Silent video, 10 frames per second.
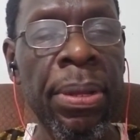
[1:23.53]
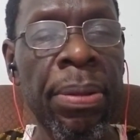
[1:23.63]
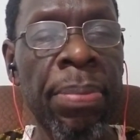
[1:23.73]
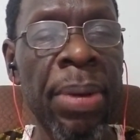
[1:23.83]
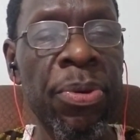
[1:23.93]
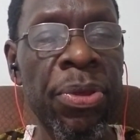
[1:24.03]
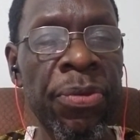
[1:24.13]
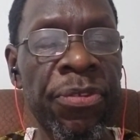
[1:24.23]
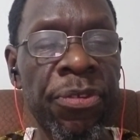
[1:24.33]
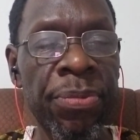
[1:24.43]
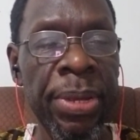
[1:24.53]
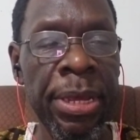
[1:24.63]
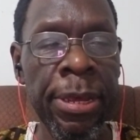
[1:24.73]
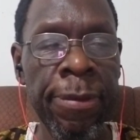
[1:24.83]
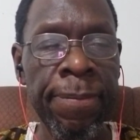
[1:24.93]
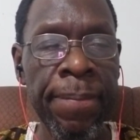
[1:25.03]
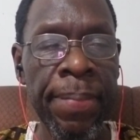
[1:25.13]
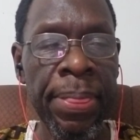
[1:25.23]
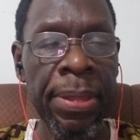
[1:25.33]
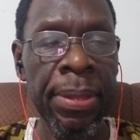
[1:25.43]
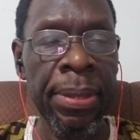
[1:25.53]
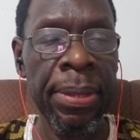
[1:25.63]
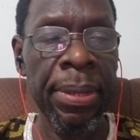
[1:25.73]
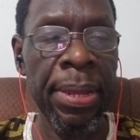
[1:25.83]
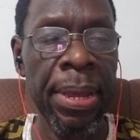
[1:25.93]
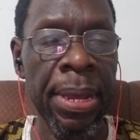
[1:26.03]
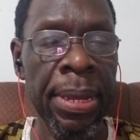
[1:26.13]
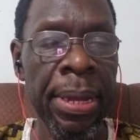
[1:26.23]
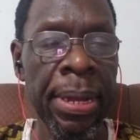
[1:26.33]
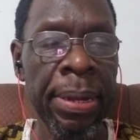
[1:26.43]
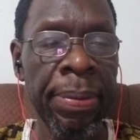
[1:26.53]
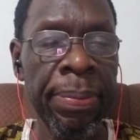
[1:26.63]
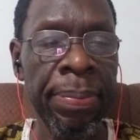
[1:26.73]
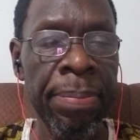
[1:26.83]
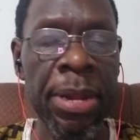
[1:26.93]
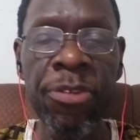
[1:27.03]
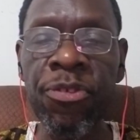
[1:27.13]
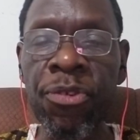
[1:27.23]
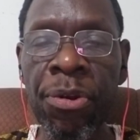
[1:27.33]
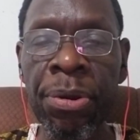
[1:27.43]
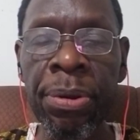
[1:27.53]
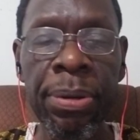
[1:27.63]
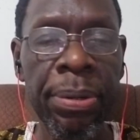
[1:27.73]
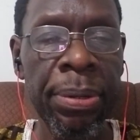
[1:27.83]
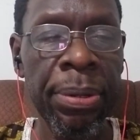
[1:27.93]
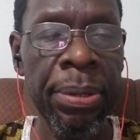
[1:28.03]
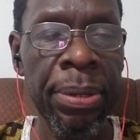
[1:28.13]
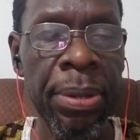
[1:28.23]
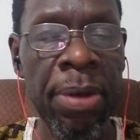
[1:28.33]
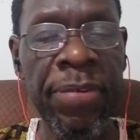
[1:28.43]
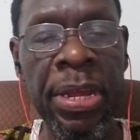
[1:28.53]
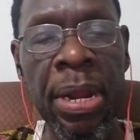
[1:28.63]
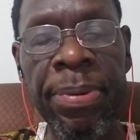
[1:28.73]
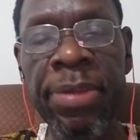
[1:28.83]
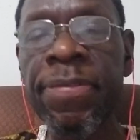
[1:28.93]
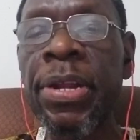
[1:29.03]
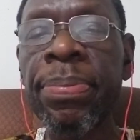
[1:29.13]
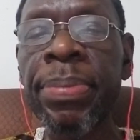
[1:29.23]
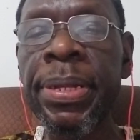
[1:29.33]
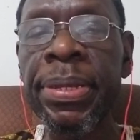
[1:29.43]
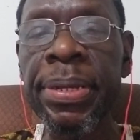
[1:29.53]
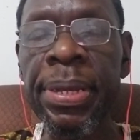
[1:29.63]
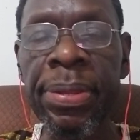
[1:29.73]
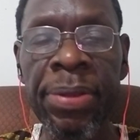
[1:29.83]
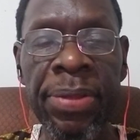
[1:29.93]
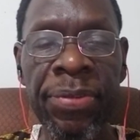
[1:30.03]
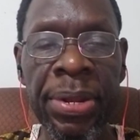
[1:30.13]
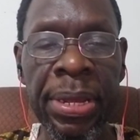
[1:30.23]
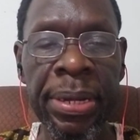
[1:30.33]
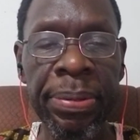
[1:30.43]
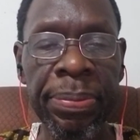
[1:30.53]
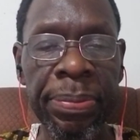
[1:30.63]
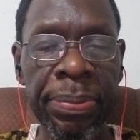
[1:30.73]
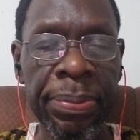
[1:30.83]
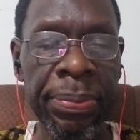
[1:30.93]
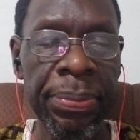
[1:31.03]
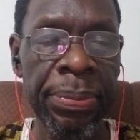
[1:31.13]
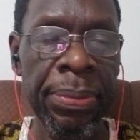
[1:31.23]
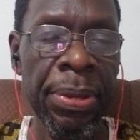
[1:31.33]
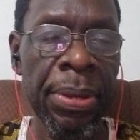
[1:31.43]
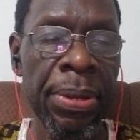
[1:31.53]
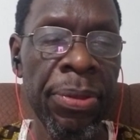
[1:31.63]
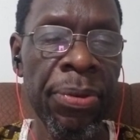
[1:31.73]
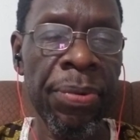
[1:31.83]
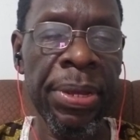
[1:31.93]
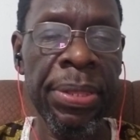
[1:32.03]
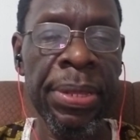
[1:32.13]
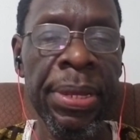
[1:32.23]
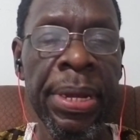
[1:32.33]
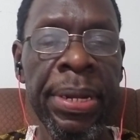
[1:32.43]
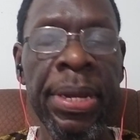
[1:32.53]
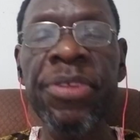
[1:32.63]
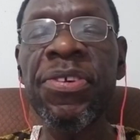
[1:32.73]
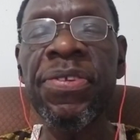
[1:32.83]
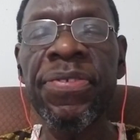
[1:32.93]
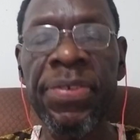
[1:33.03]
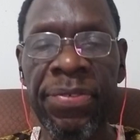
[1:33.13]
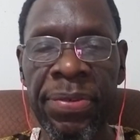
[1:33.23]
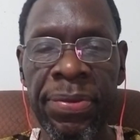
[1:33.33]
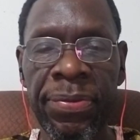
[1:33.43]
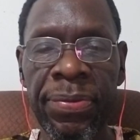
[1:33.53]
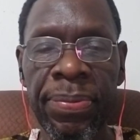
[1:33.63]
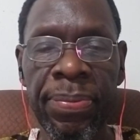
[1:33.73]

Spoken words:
Babu used to be a minister of economic development in Tanzania during the 1960s